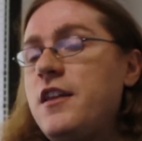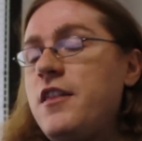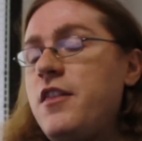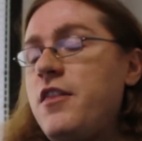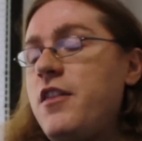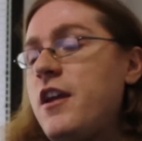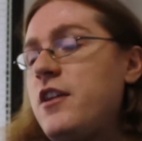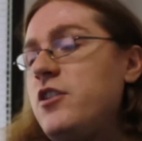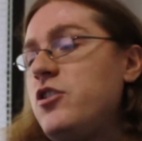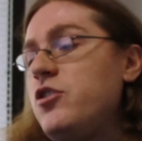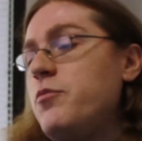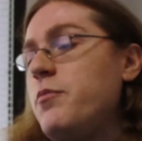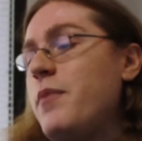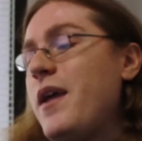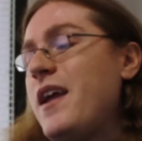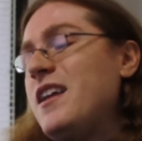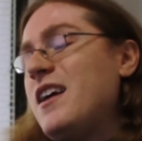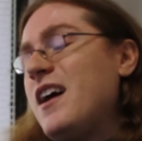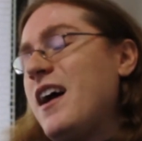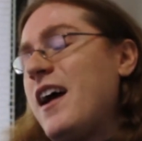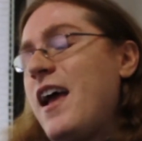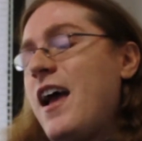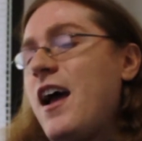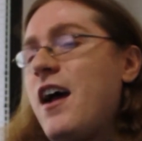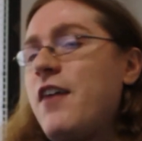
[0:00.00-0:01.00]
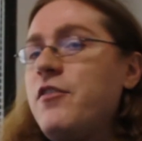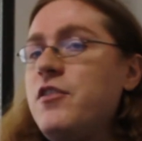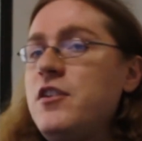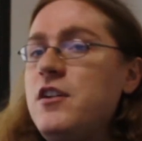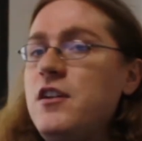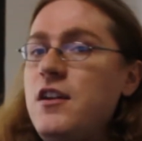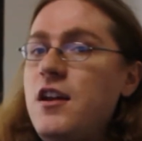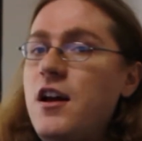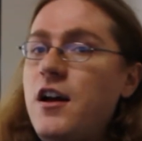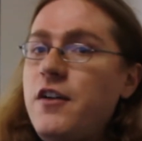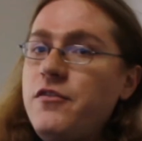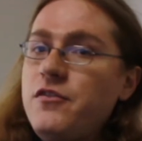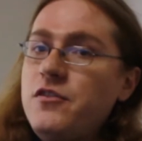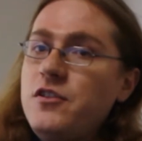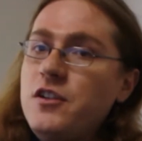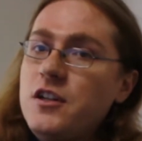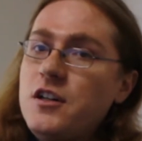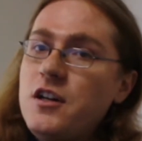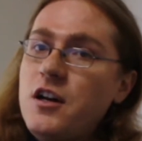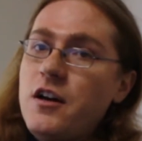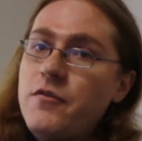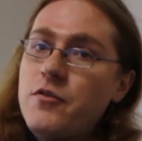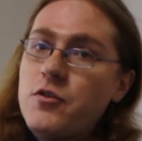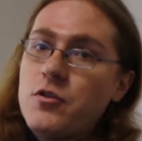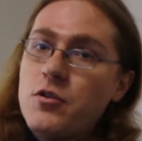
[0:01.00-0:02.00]
then you may not have enough to
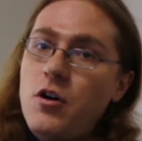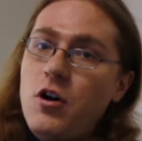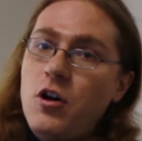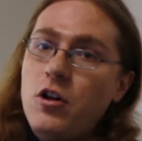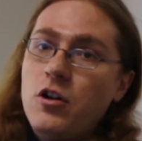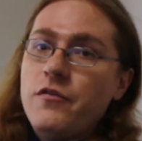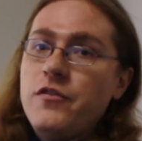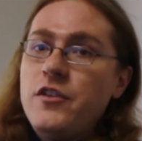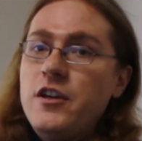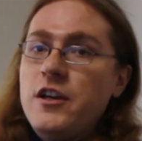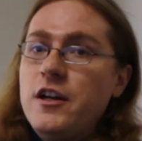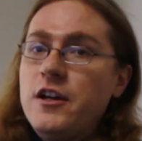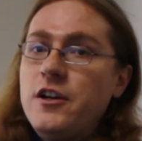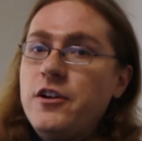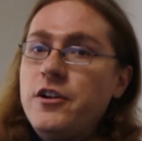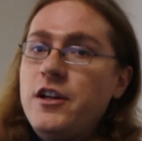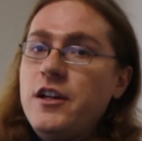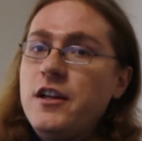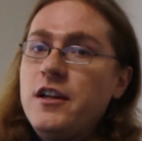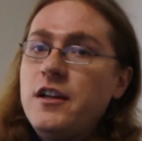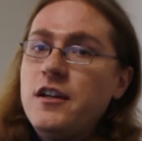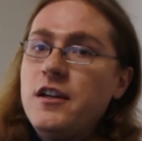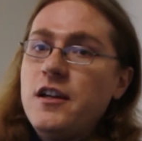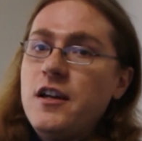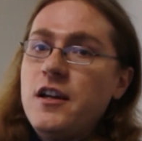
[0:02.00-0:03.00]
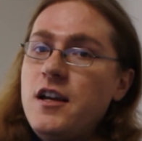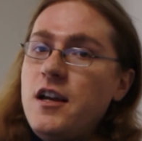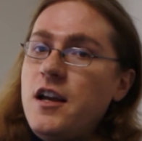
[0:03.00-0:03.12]
cover all of the area.